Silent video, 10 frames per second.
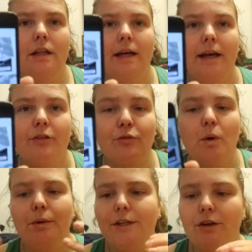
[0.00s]
like
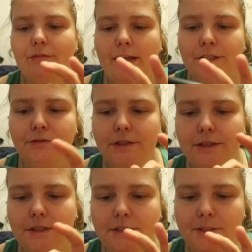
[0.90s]
thrown in your face
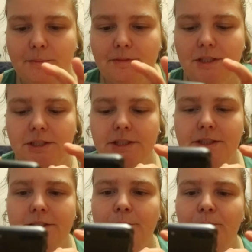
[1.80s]
for some of these
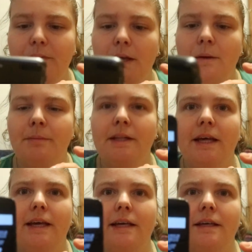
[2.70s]
scenes, but
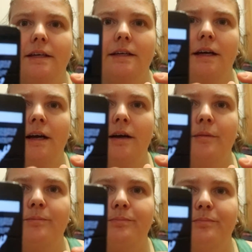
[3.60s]
like
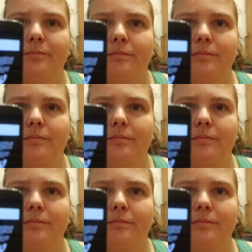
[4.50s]
um,